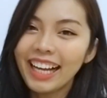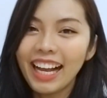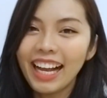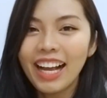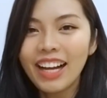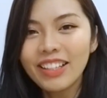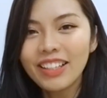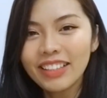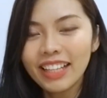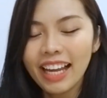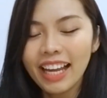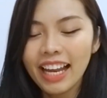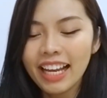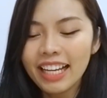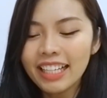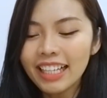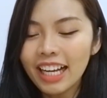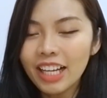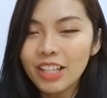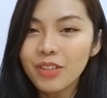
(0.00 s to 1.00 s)
Okay,
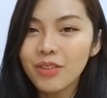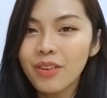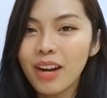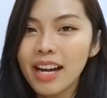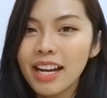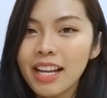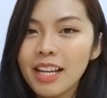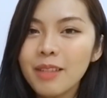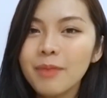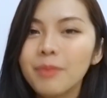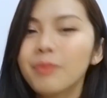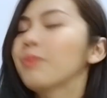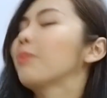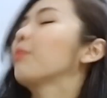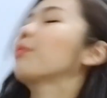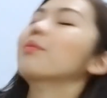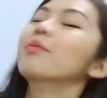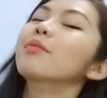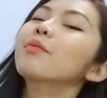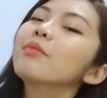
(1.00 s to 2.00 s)
are you ready?
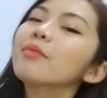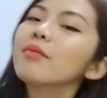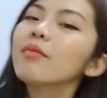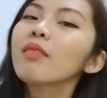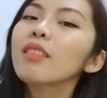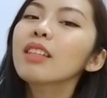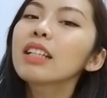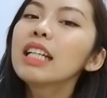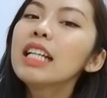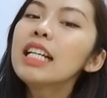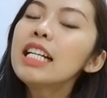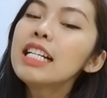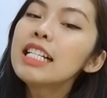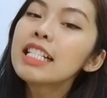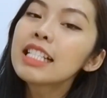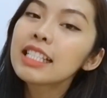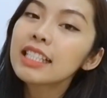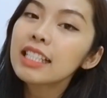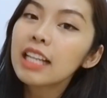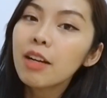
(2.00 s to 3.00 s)

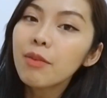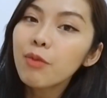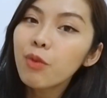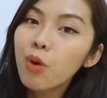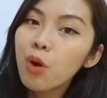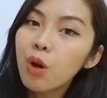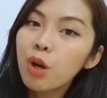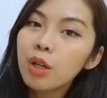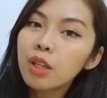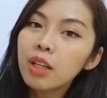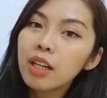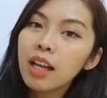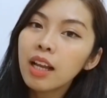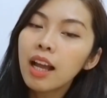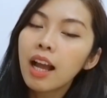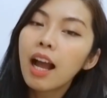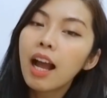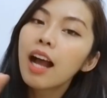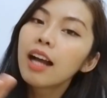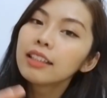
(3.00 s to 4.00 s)
Step 1,
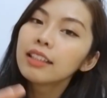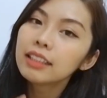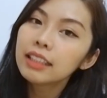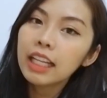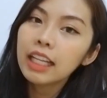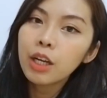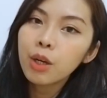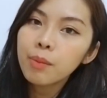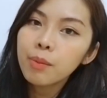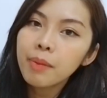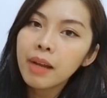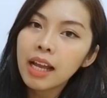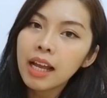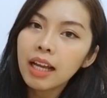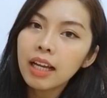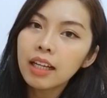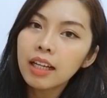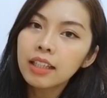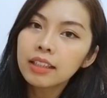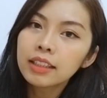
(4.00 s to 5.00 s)
lay on
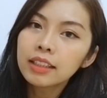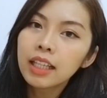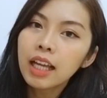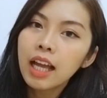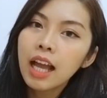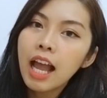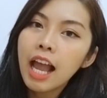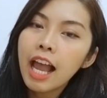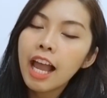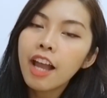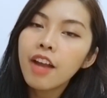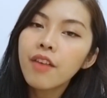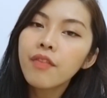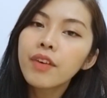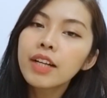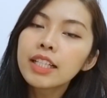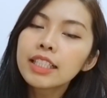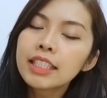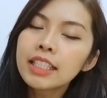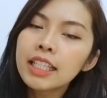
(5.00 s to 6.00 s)
bed. Have a
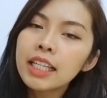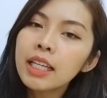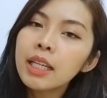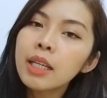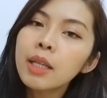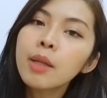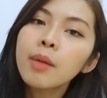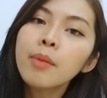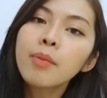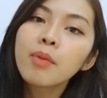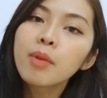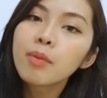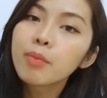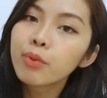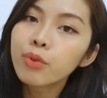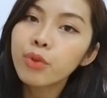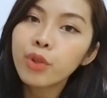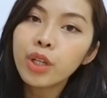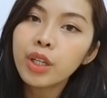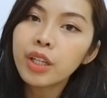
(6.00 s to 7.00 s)
deep
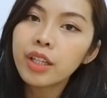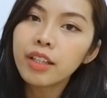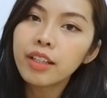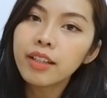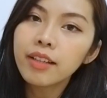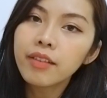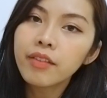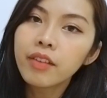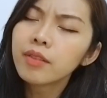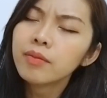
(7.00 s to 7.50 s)
breath